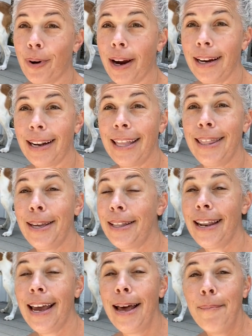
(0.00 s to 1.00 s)
right? And
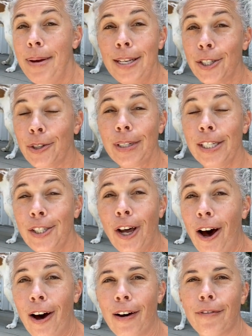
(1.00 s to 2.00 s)
then mystery
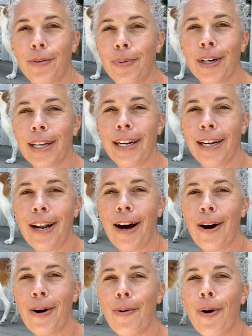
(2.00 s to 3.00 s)
solved. We're gonna
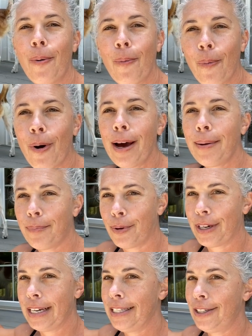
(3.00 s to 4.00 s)
know what
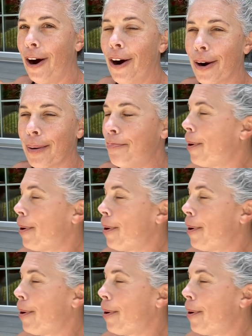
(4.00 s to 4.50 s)
breeds are in